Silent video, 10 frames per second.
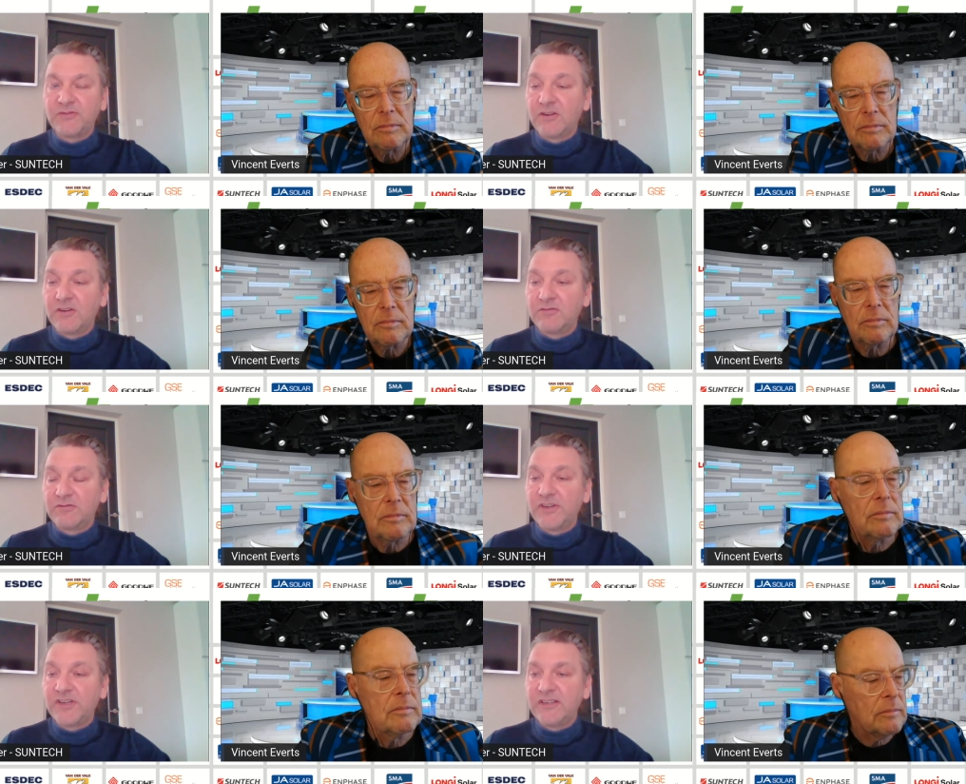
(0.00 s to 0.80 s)
Speaker 1: to go
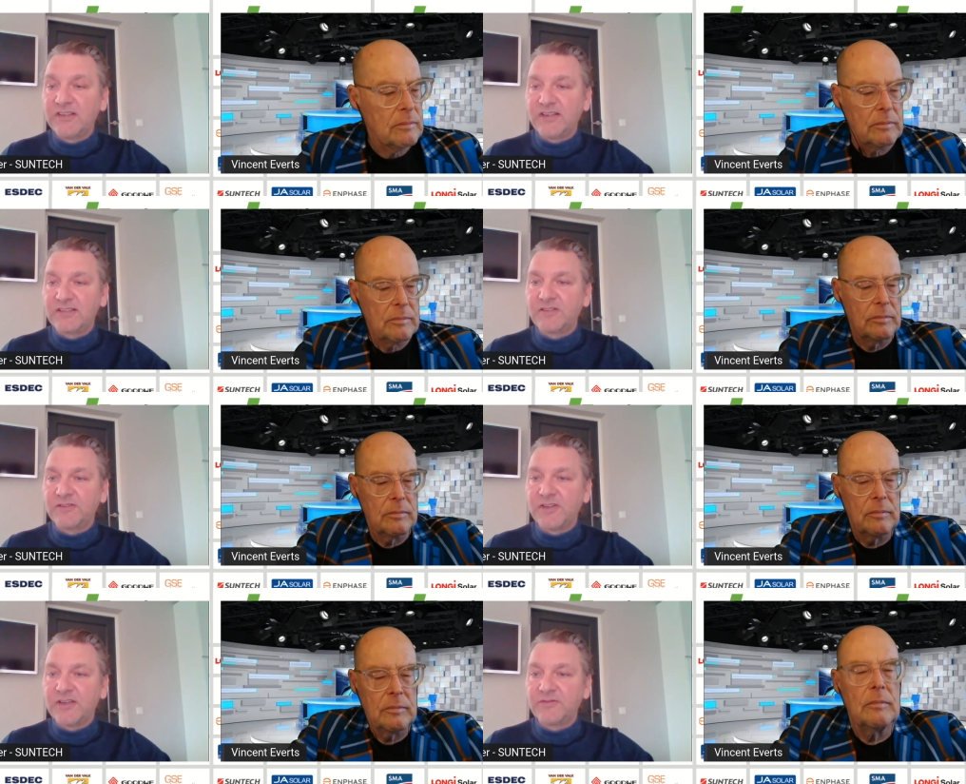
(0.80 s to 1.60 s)
green. Eh? So
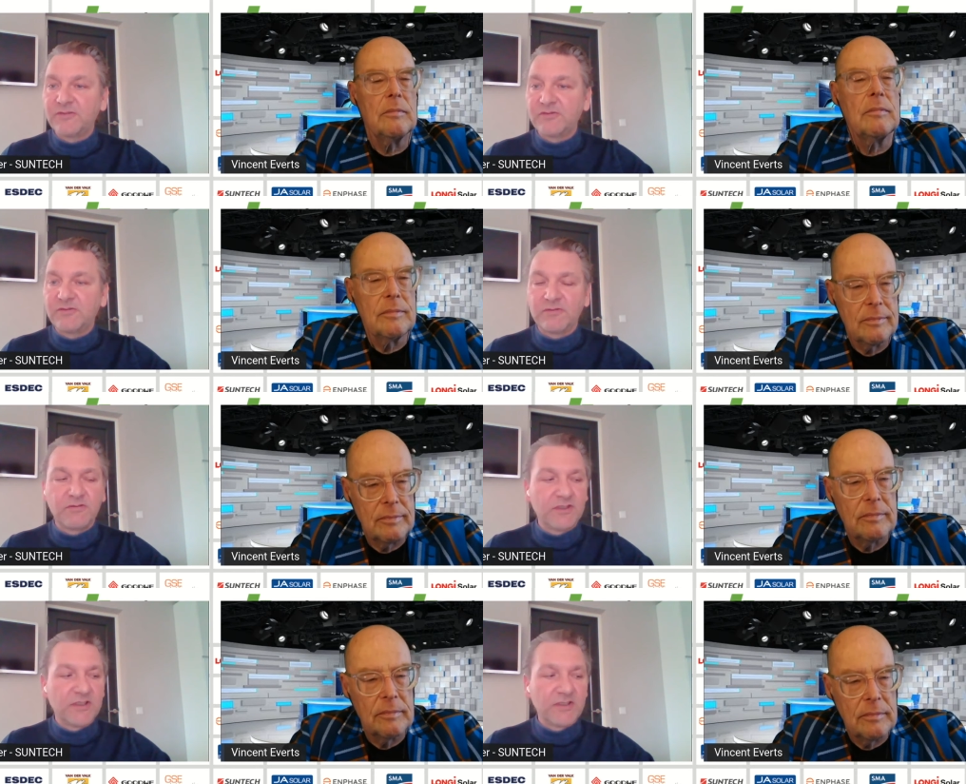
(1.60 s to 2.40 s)
you have to.
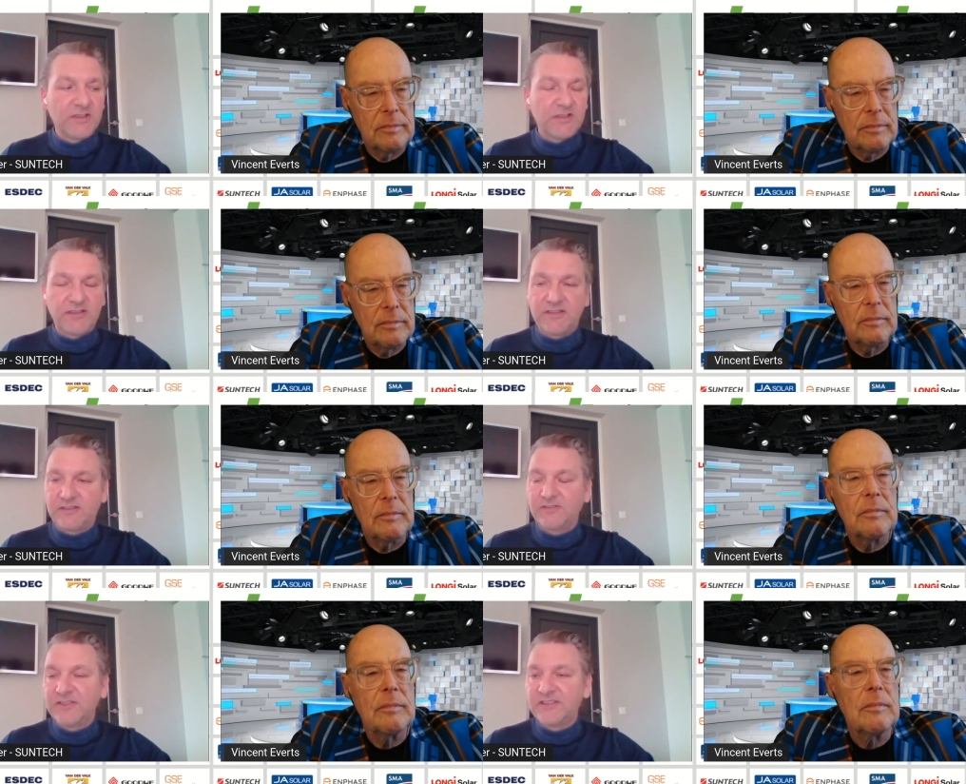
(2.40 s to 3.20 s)

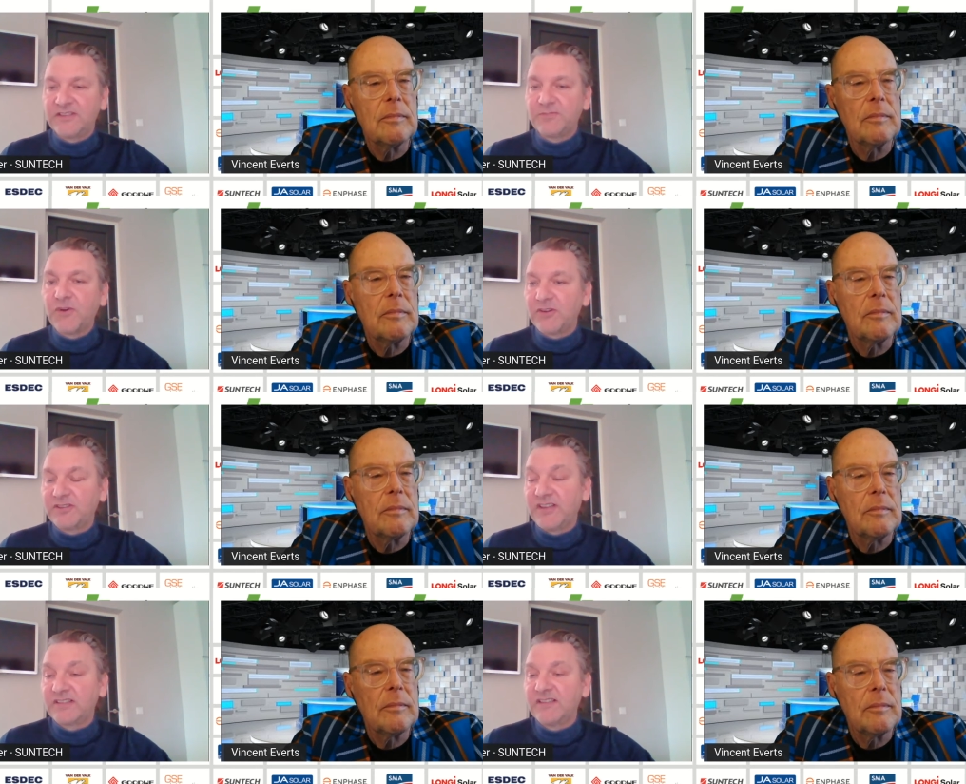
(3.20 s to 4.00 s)
so this is the
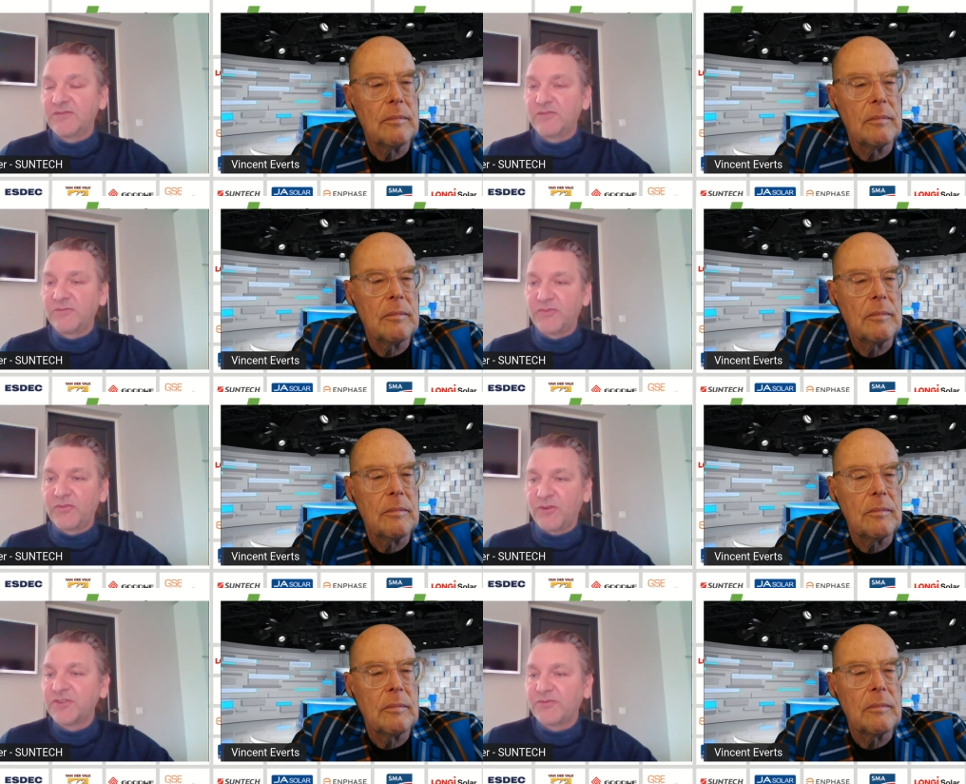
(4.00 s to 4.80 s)
policy actually from
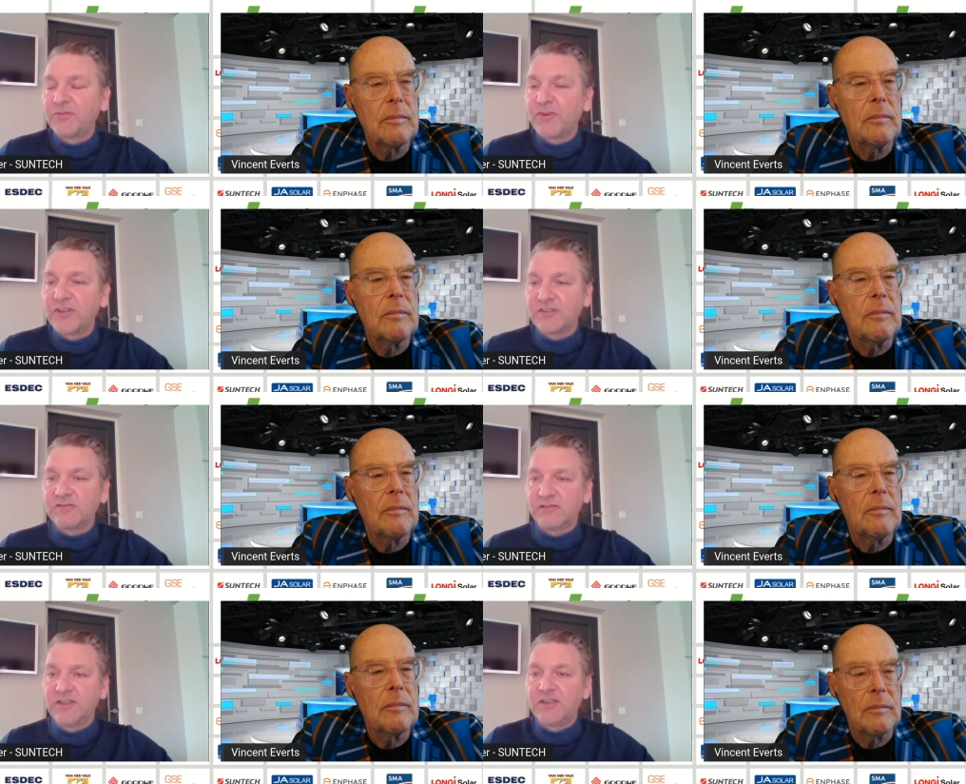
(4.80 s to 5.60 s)
from also from
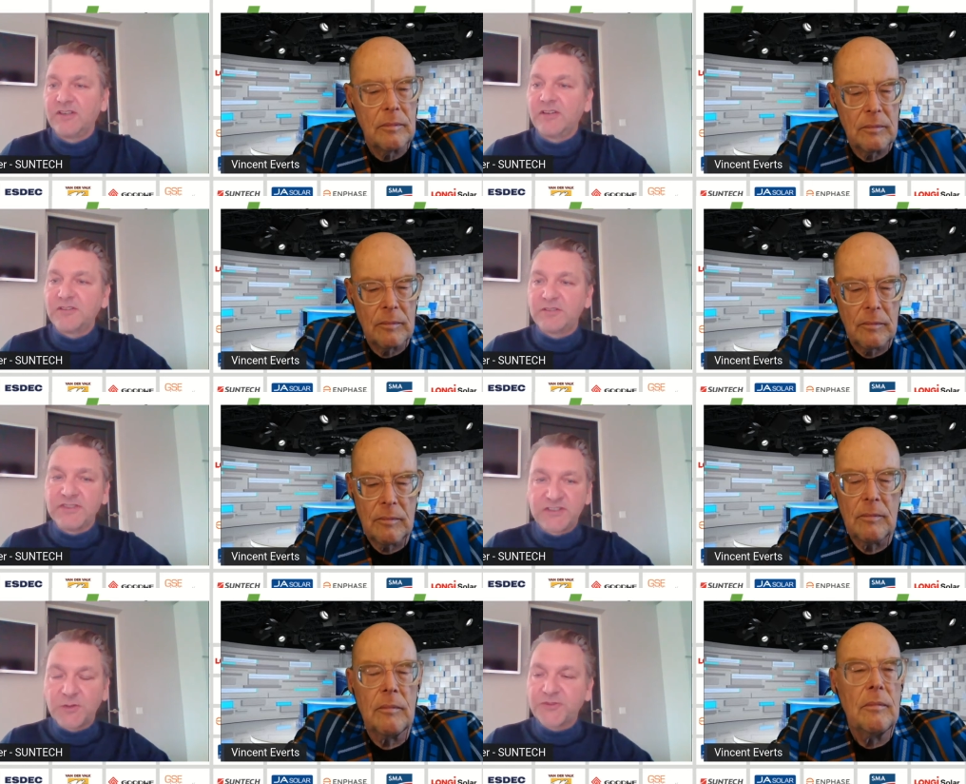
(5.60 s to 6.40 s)
Brussels also mm -hmm.
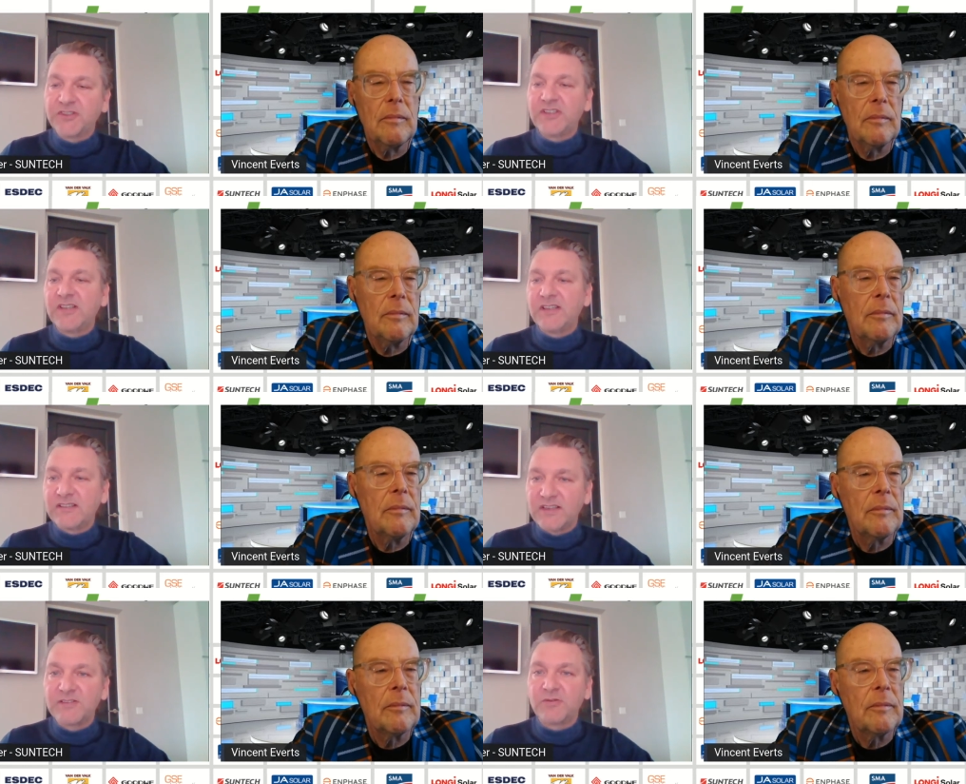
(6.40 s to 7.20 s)
with subsidies
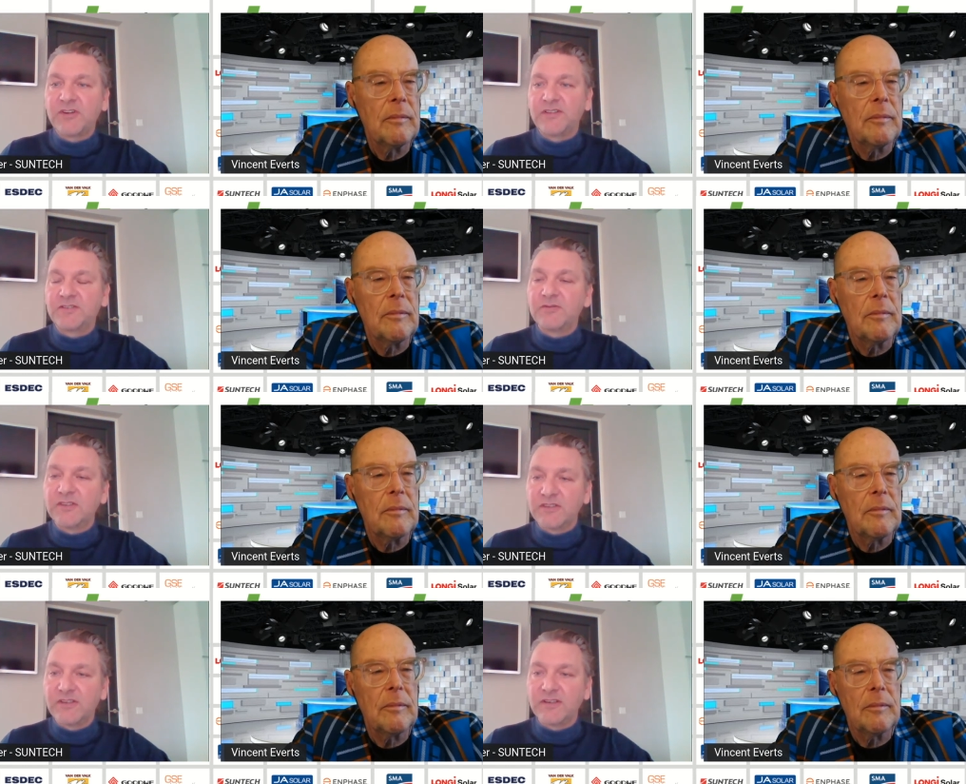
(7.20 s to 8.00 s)
and so on and so
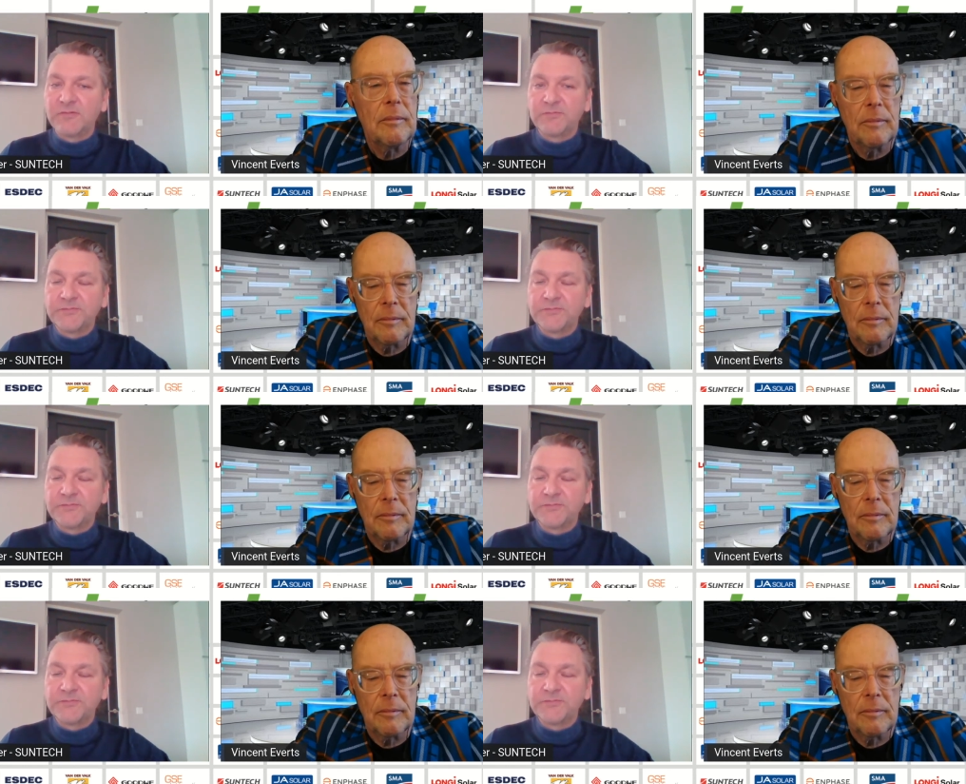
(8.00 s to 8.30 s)
on. Yeah.